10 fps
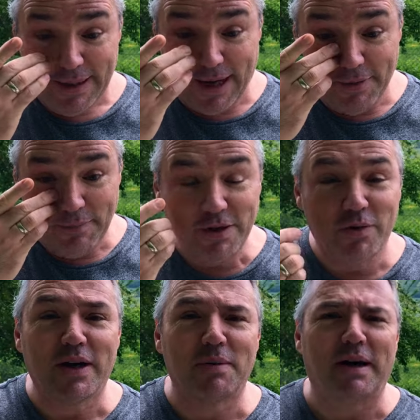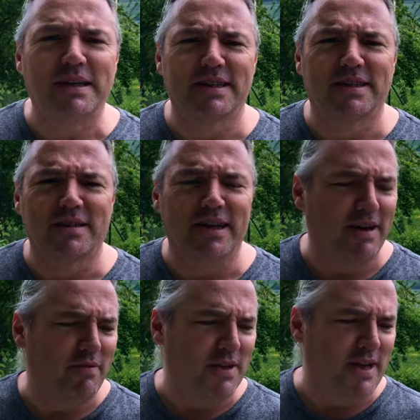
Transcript: kind of been doing a bicycle every